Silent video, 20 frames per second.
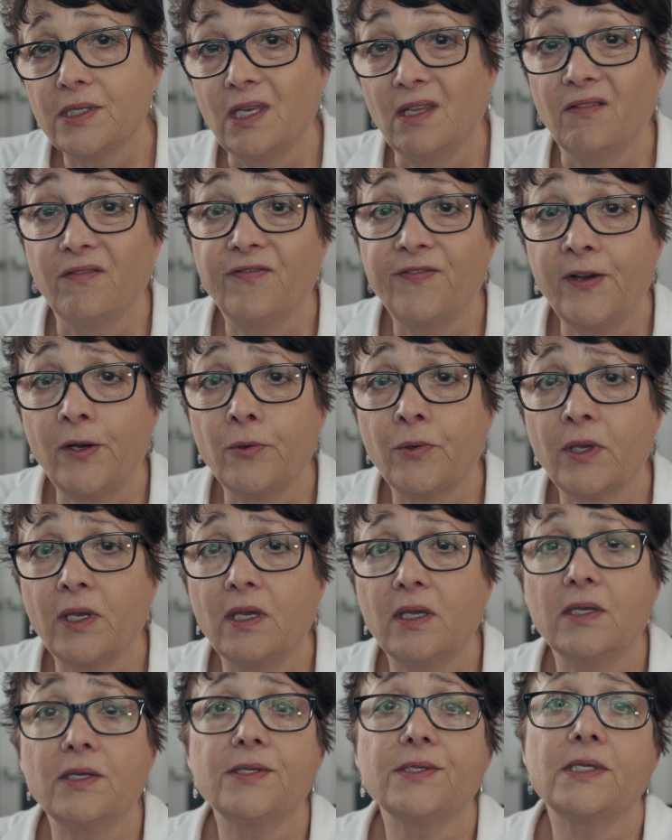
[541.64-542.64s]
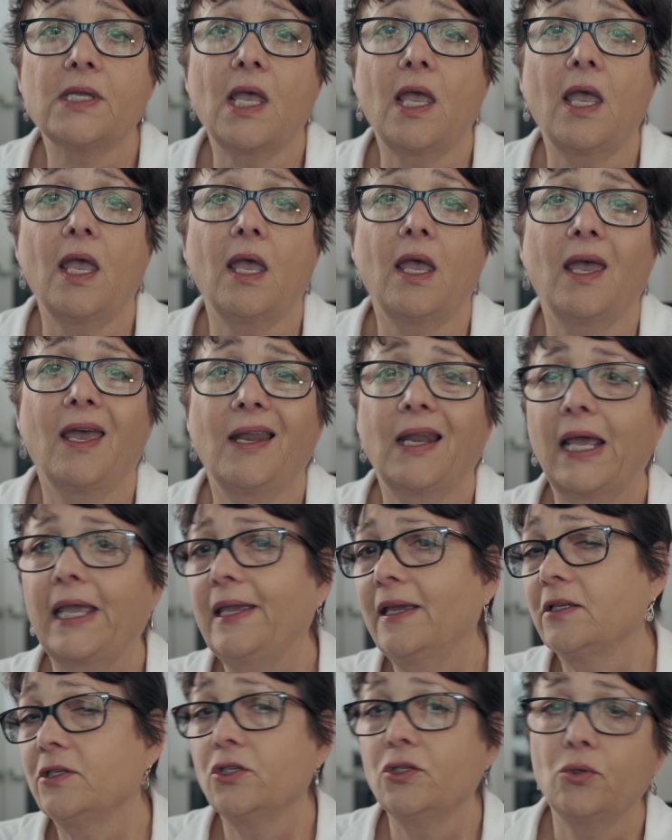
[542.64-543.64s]
in focus, and I
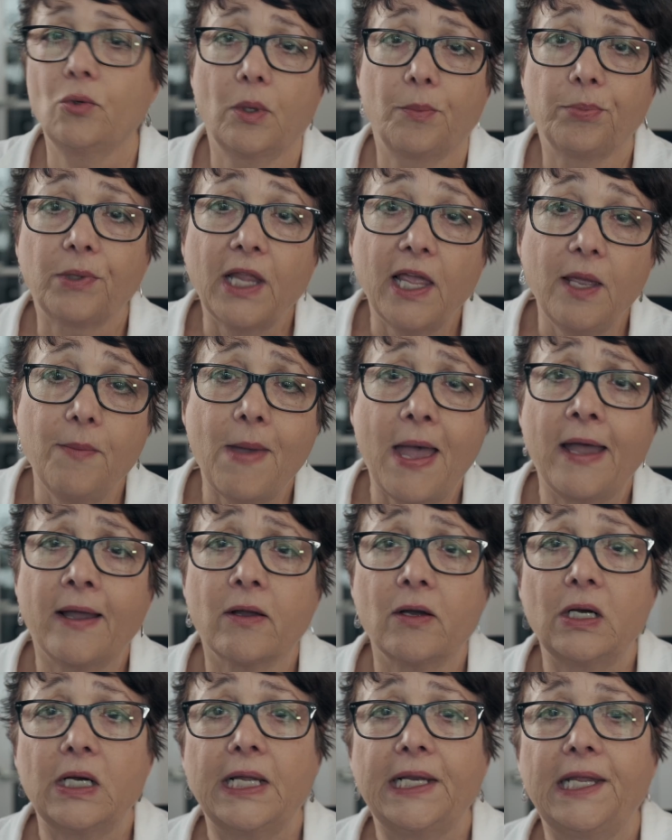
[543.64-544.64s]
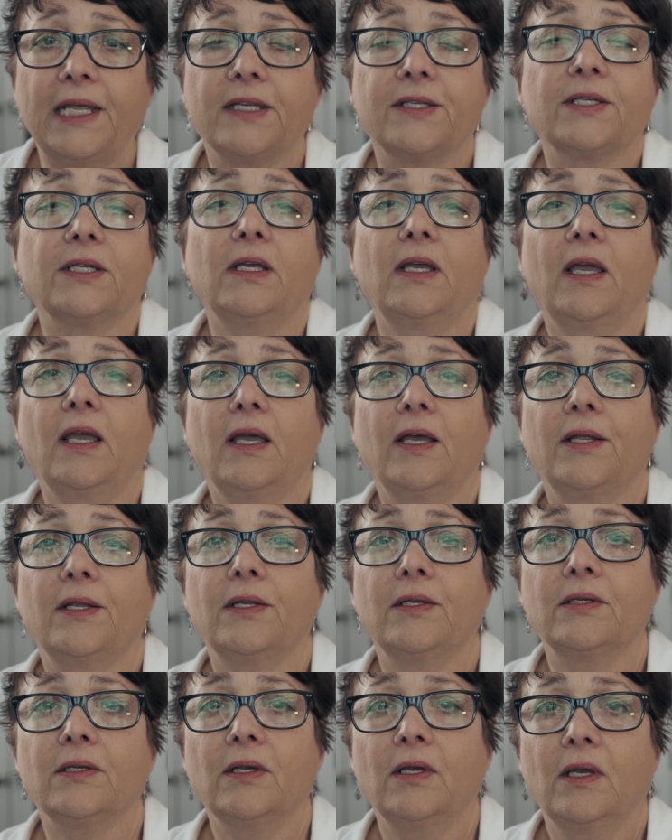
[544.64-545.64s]
get to do a playback on it.
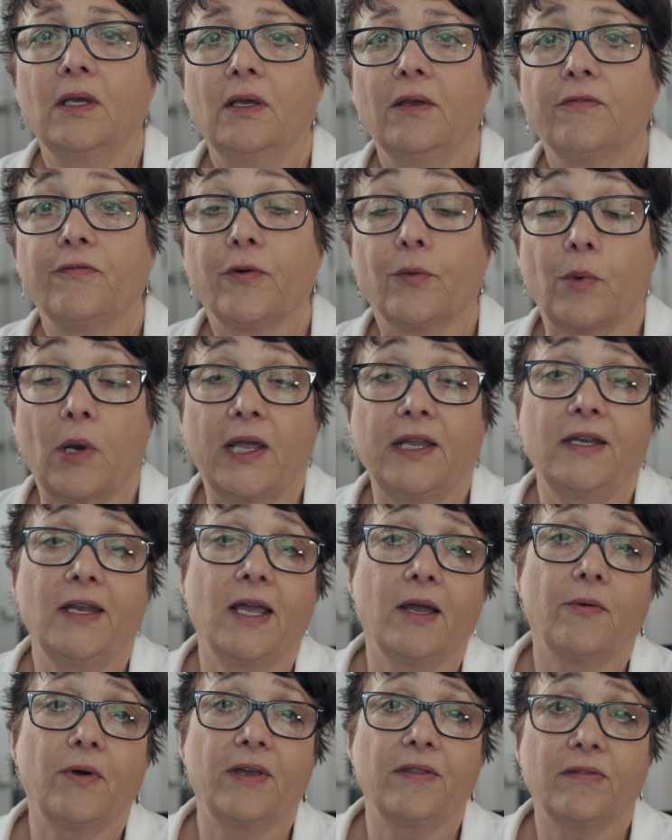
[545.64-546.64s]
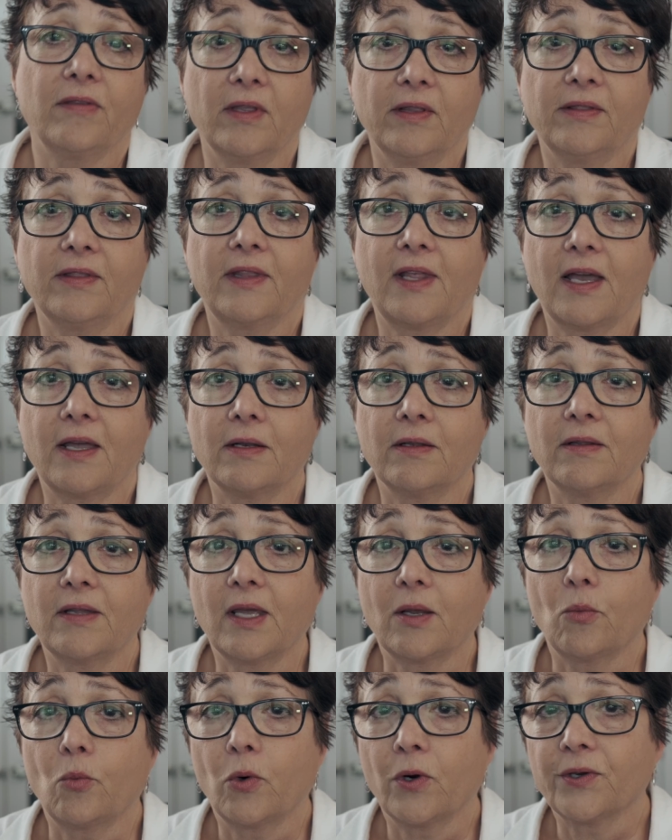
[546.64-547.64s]
And for right now, I think
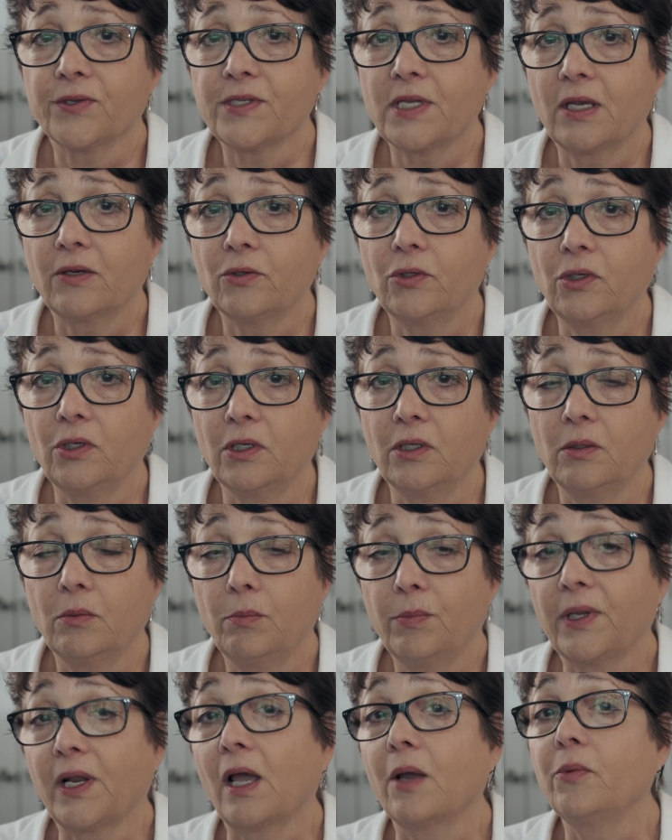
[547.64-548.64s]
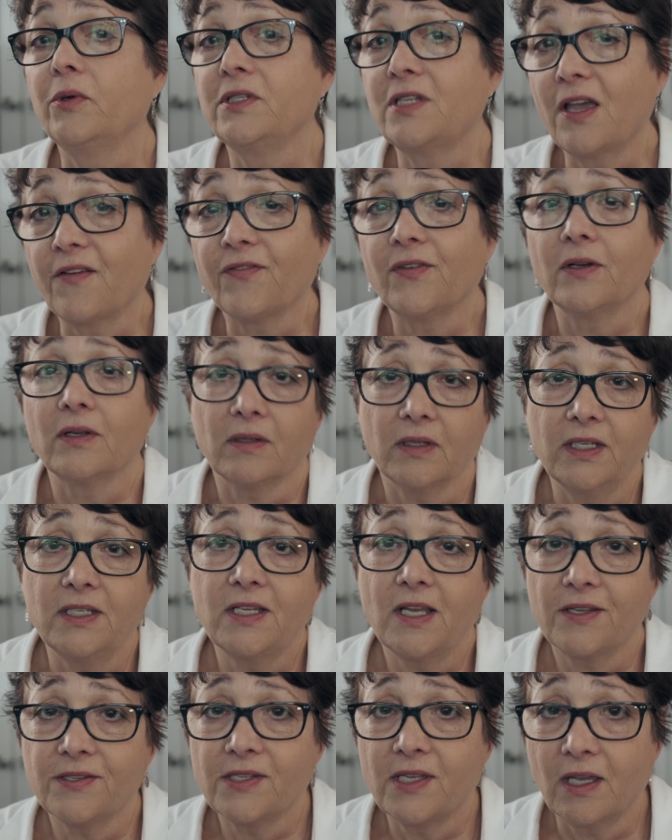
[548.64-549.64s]
that works out good. But I would definitely
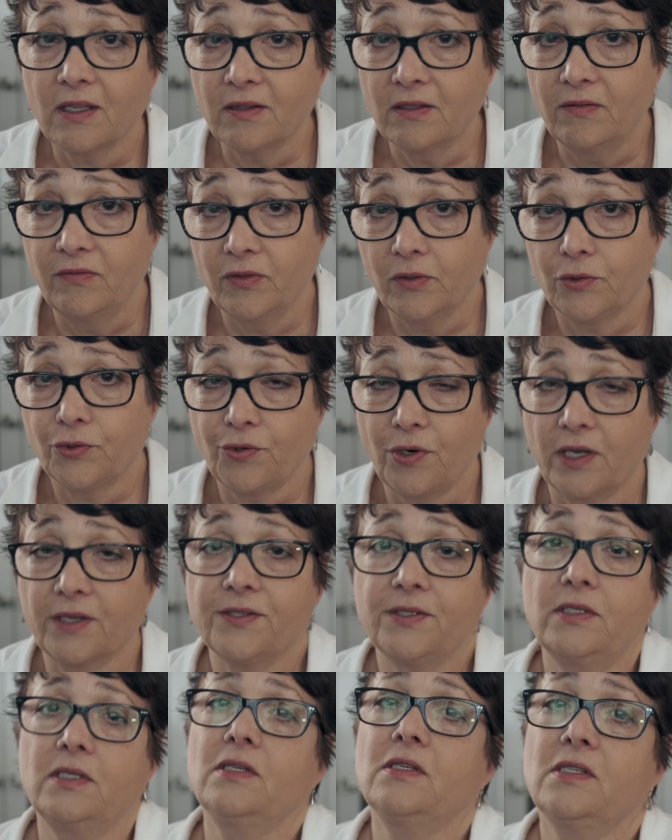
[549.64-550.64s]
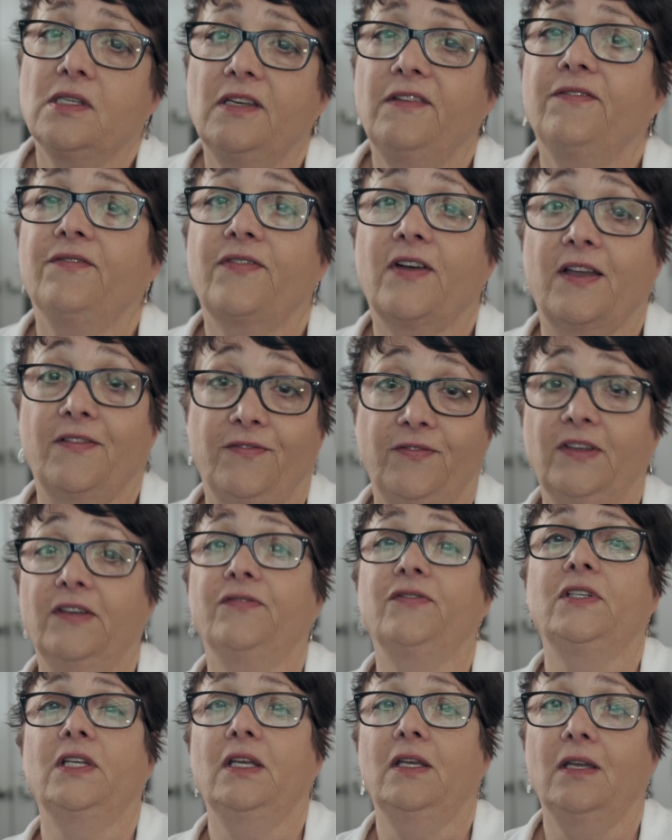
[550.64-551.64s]
test out the Viltrox
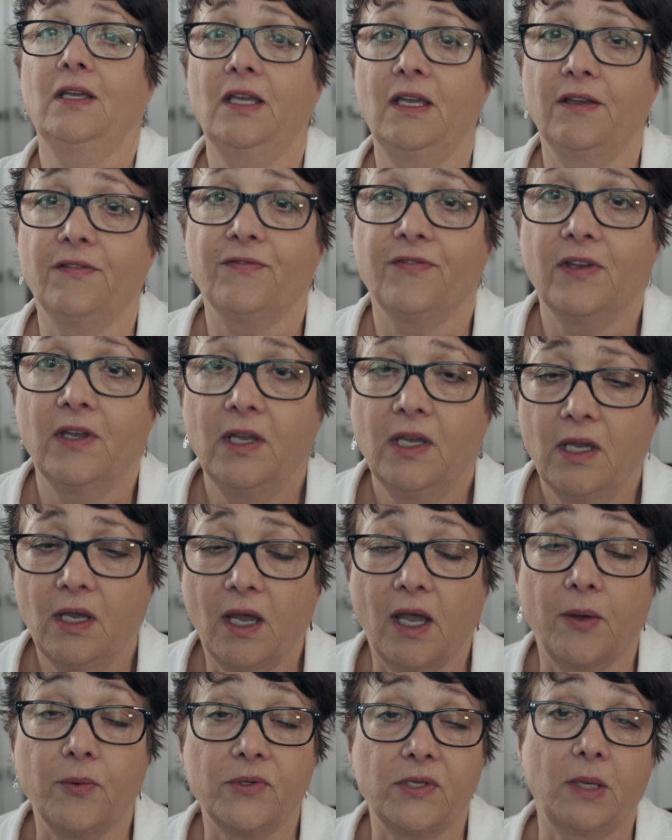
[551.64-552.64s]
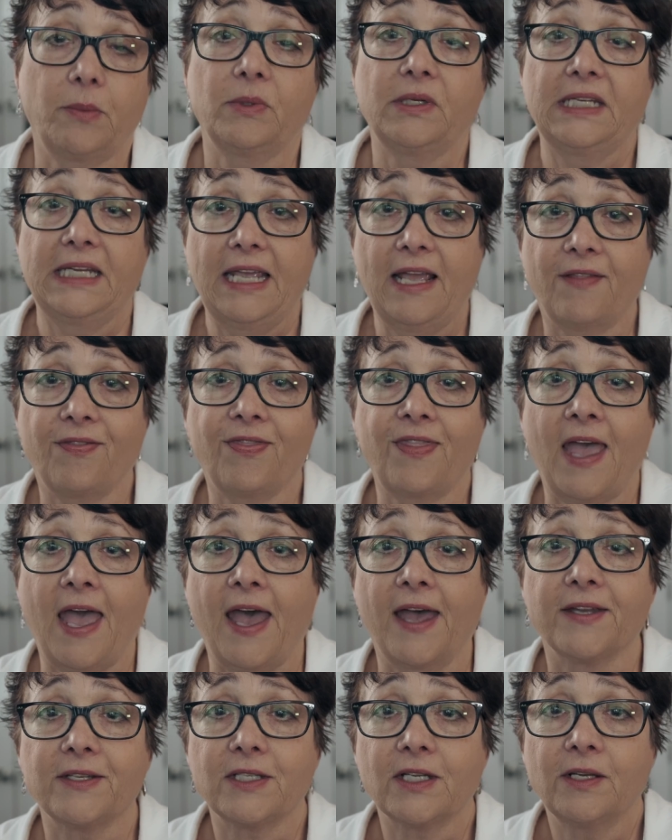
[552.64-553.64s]
DC550 if I was able to get
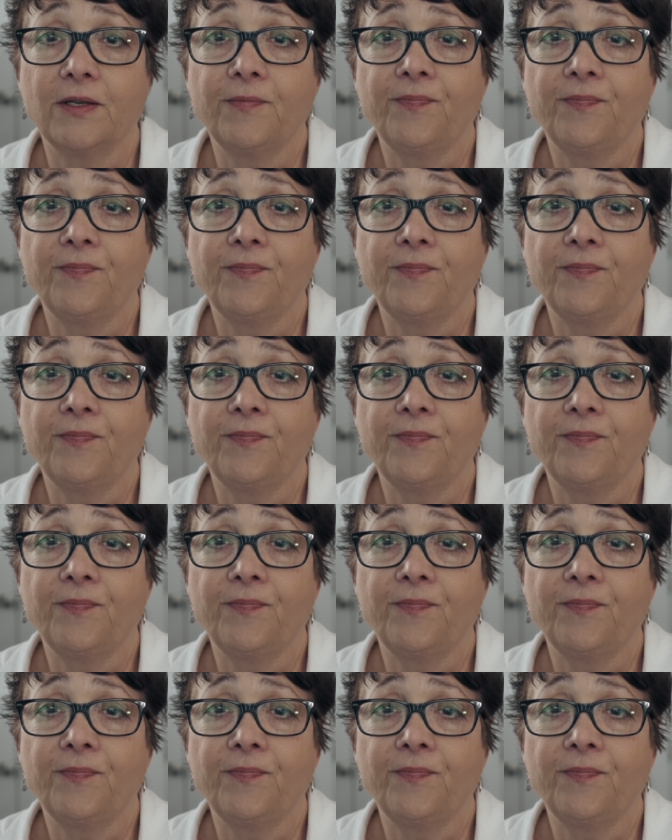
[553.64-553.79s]
that.